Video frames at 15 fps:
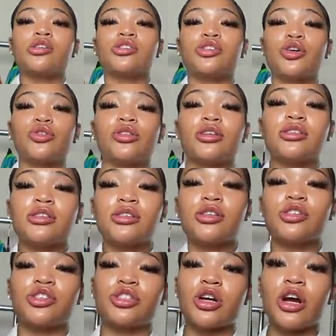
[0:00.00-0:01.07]
So this is
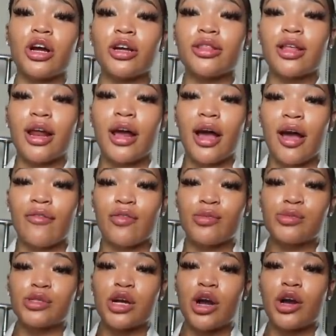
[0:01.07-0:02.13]
a shirt that I got
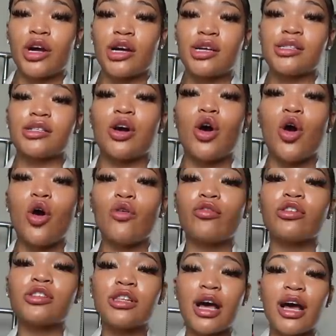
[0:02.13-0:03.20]
from Zara. It's an
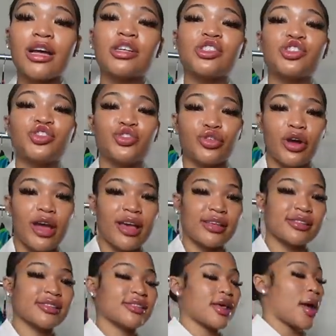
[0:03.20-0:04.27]
oversized
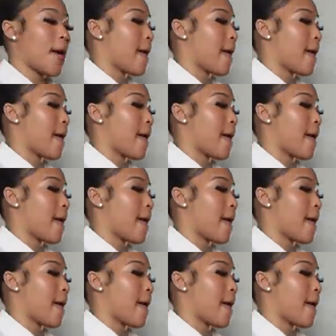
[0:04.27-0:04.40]
dress,